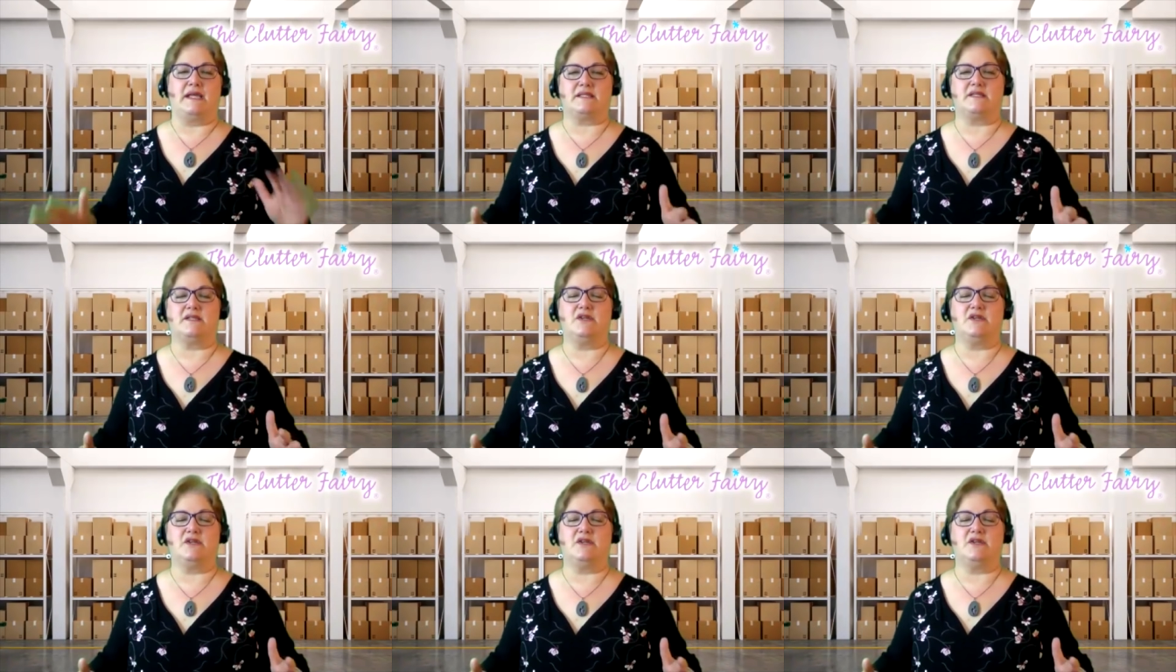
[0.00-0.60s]

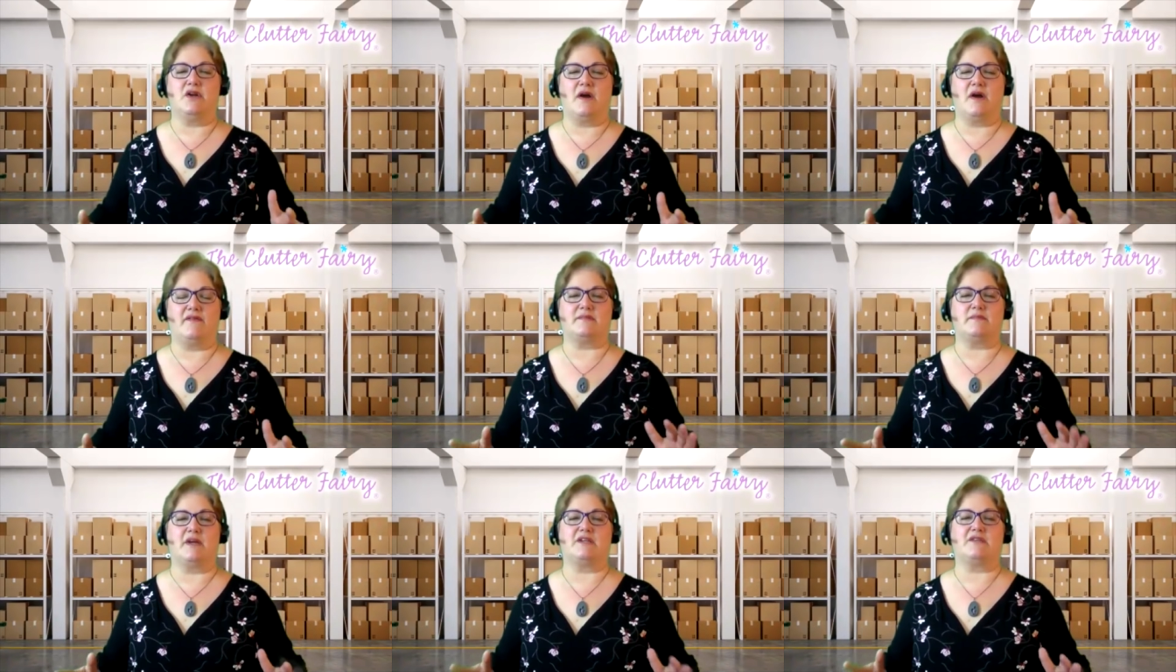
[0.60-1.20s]
you don't have as
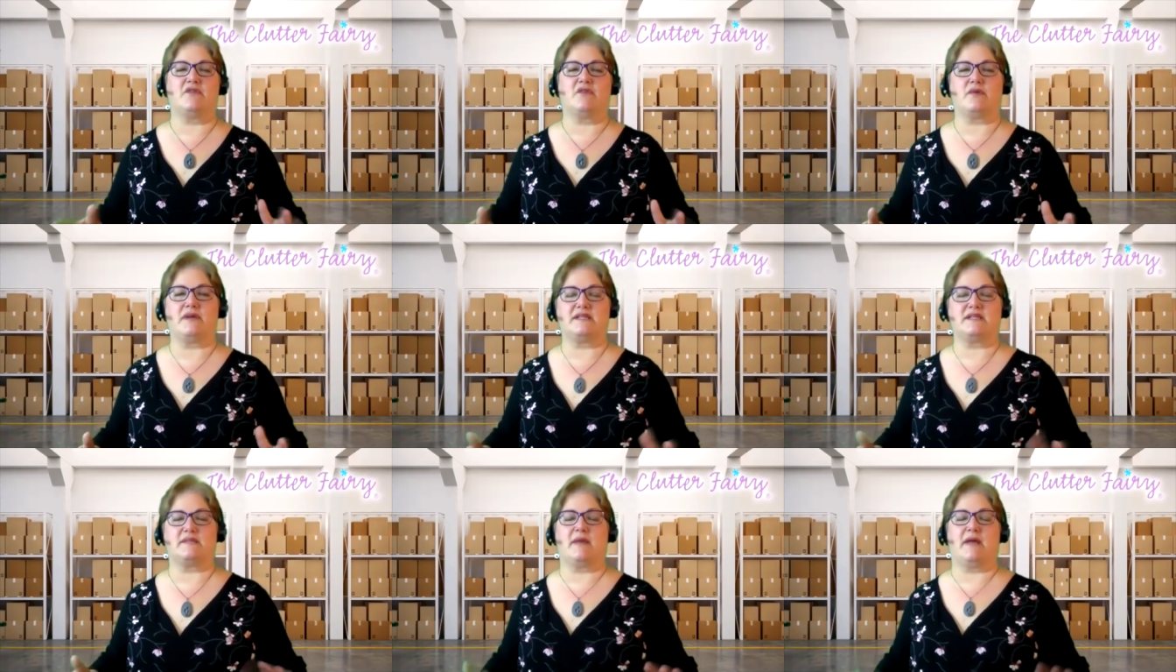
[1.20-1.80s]
much of a risk.
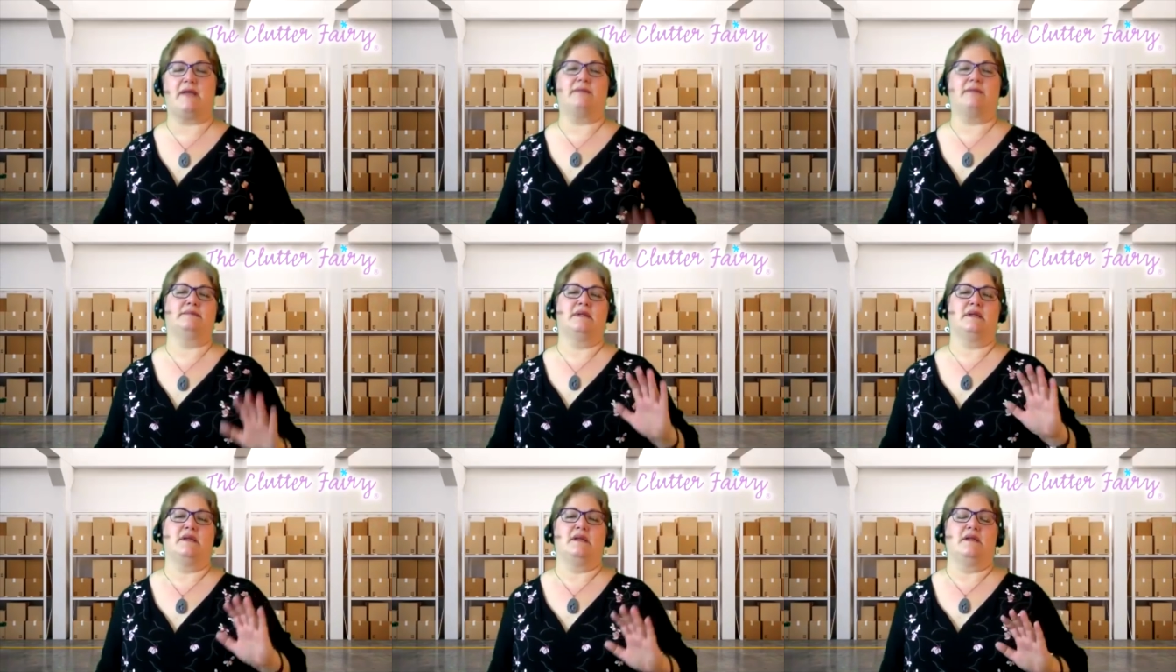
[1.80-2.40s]
But
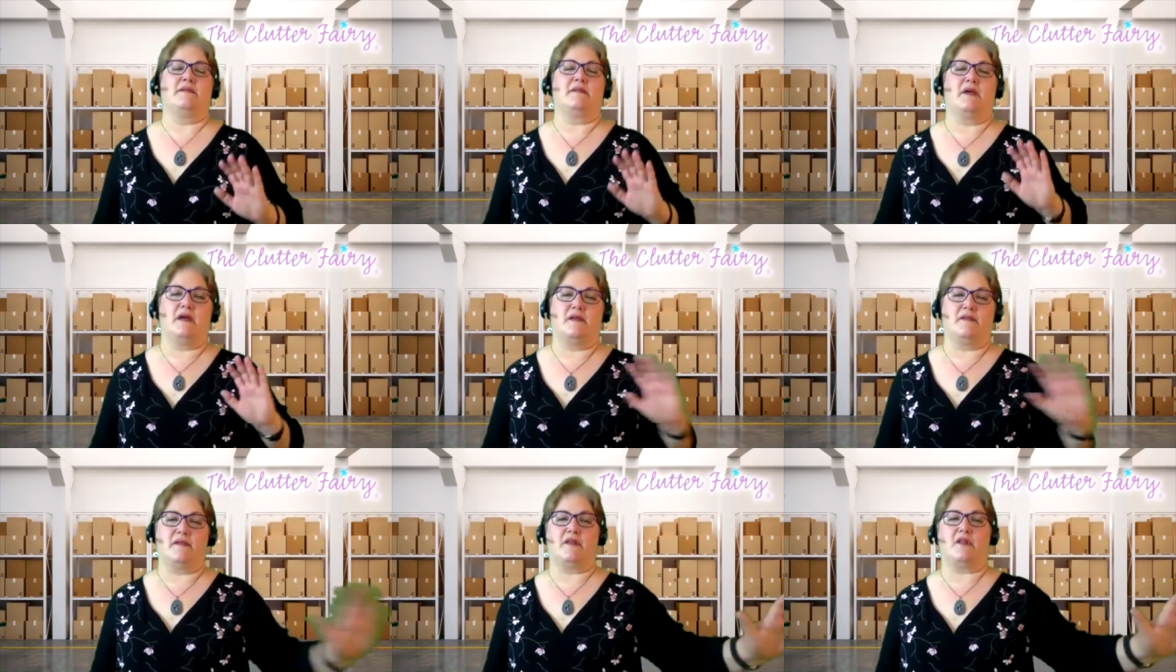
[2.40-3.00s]
the
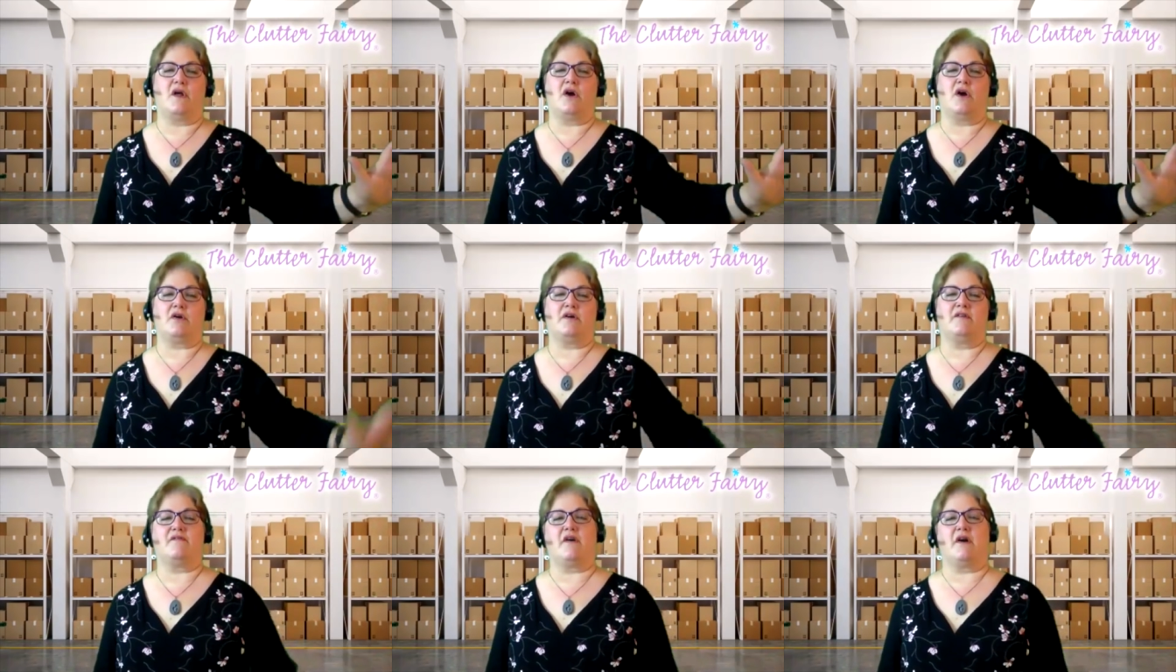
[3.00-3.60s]

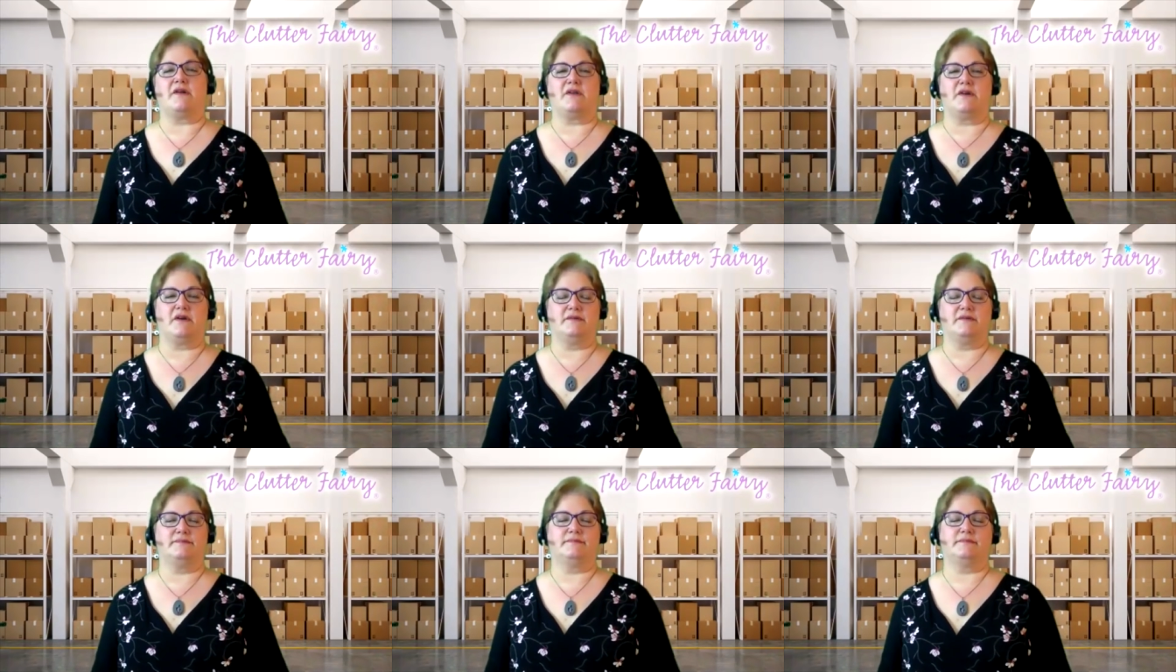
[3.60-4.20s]
longer and
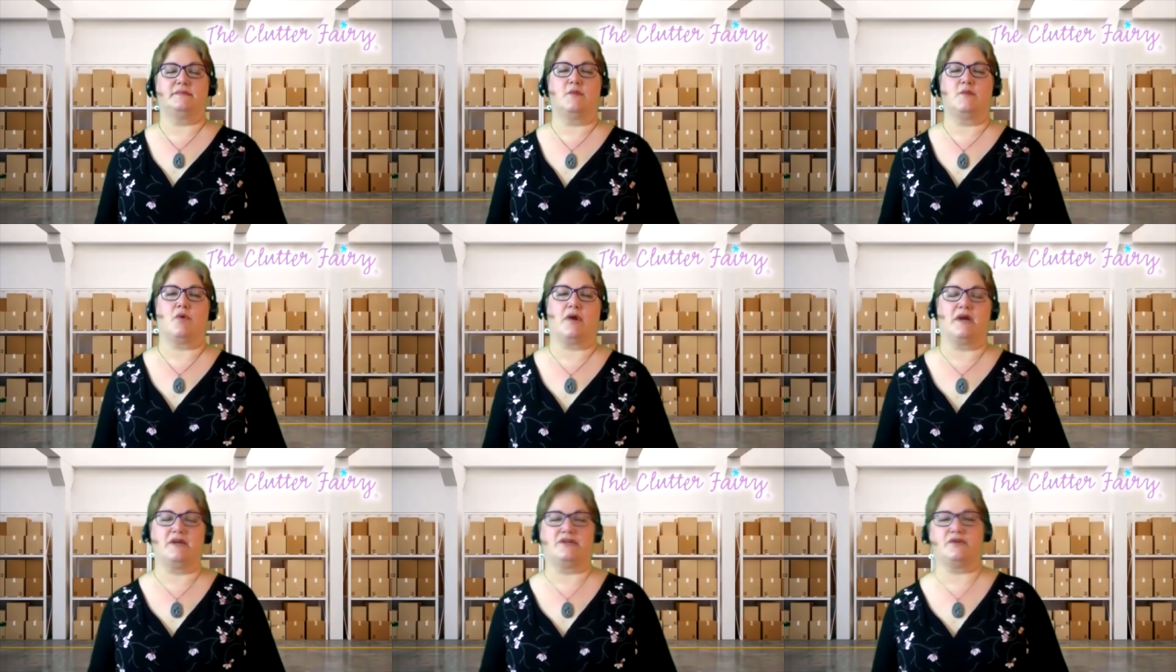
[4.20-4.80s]
farther, the
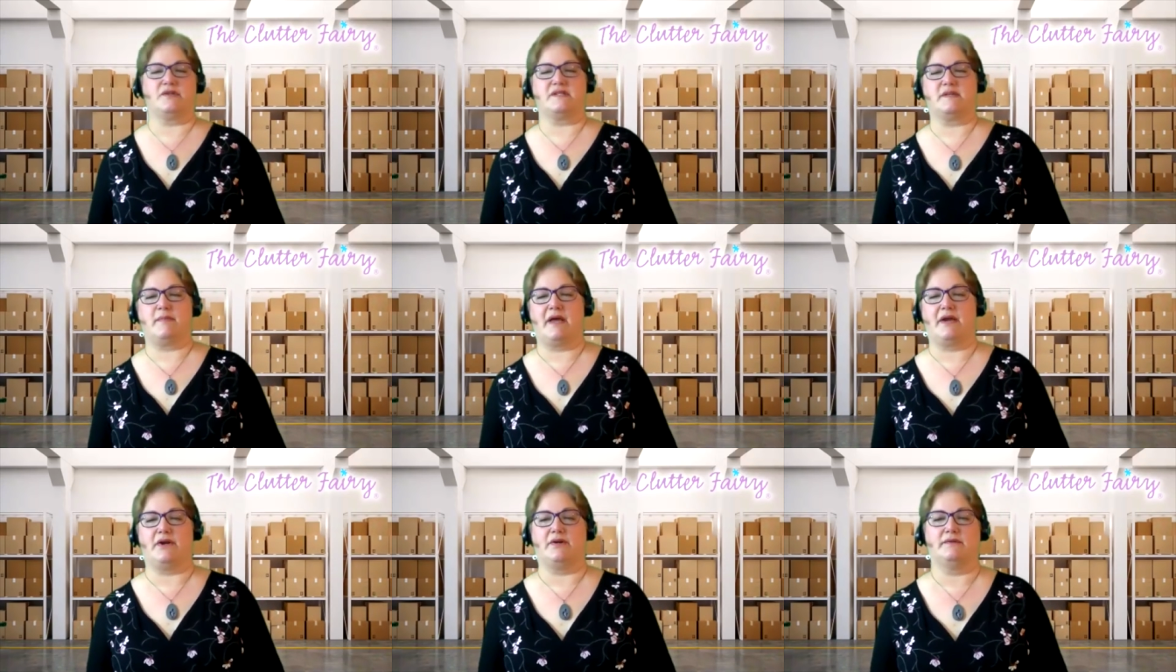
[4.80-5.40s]
more insurance, the
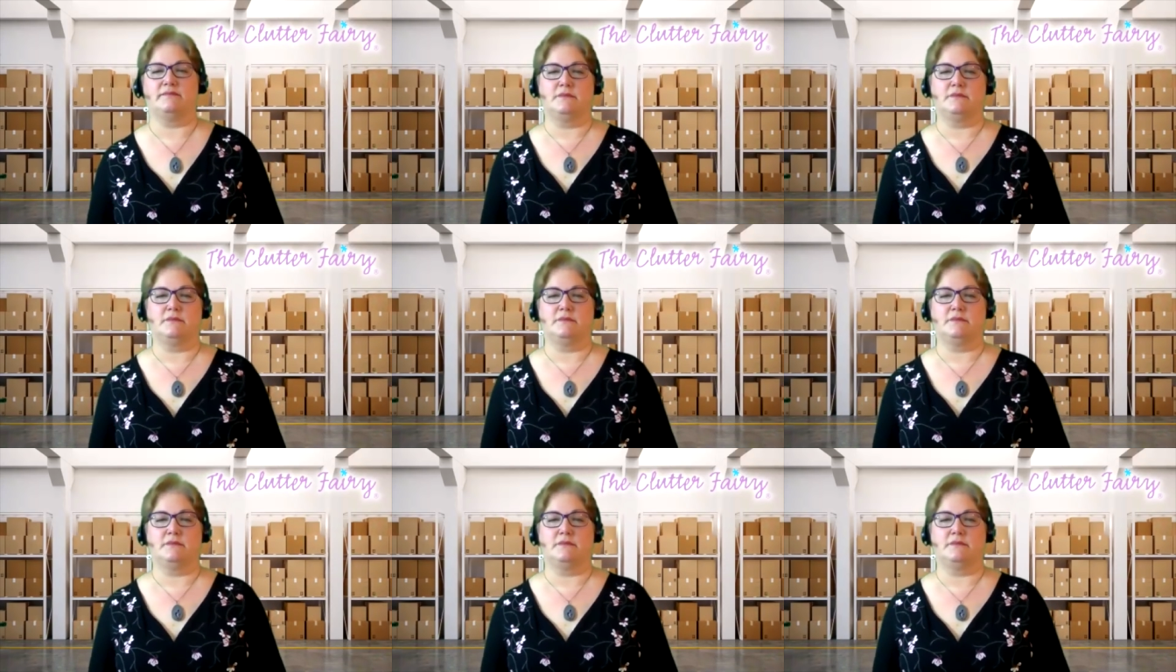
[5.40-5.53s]
better.